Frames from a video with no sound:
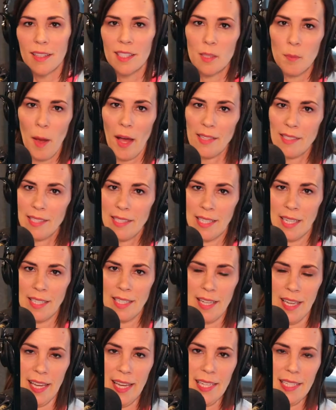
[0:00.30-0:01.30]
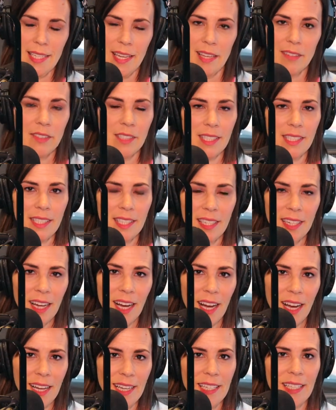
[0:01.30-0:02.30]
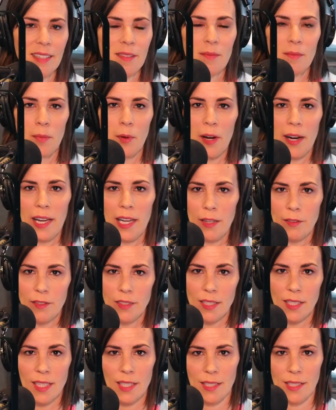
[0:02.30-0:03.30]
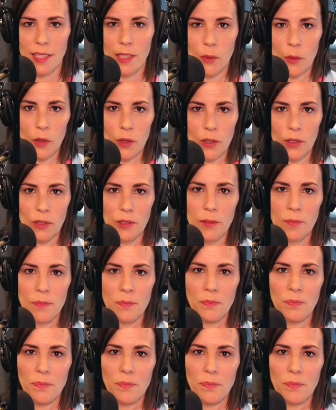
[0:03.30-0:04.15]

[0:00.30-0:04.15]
This past Sunday, Davis and I braved Disney World.